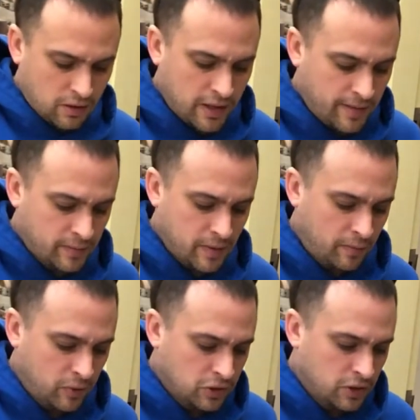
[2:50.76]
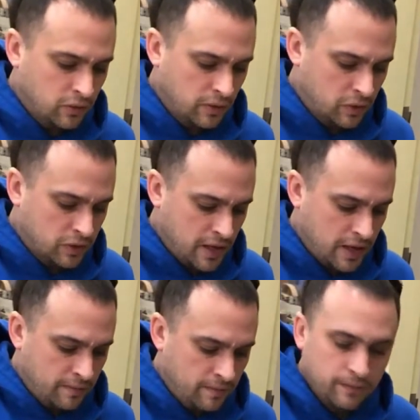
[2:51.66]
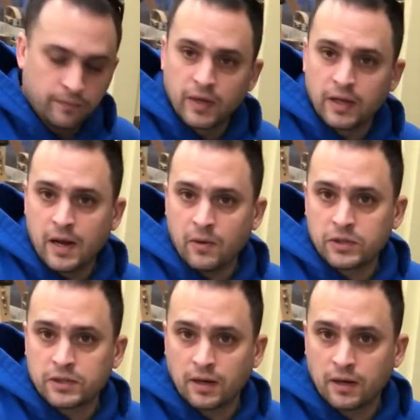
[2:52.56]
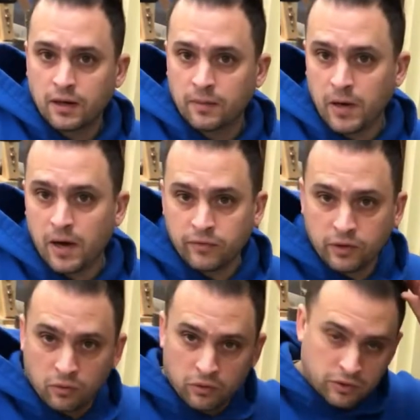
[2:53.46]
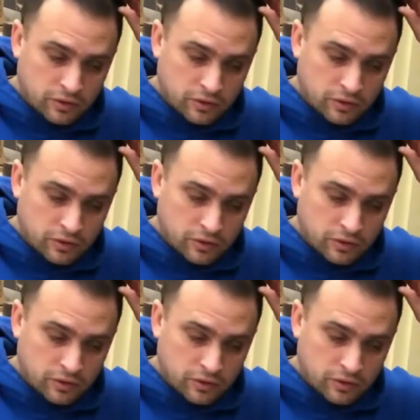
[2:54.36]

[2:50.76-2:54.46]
clamp to be our push stick one more time, and now we're just going to nip off the fork.